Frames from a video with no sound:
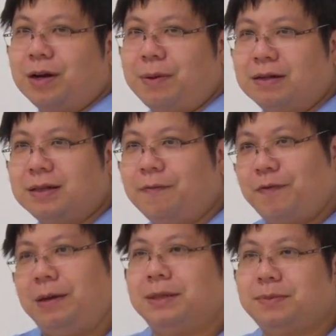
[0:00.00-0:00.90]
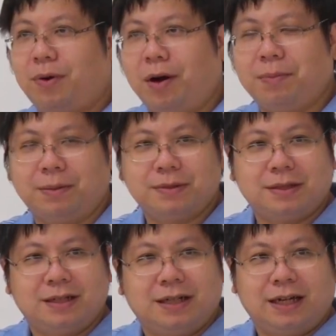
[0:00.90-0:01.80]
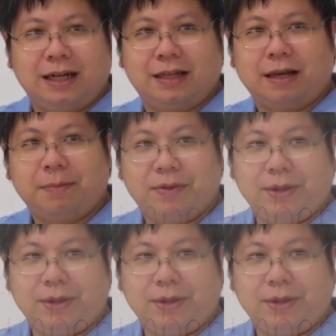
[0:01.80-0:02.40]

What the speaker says: about some famous problems in number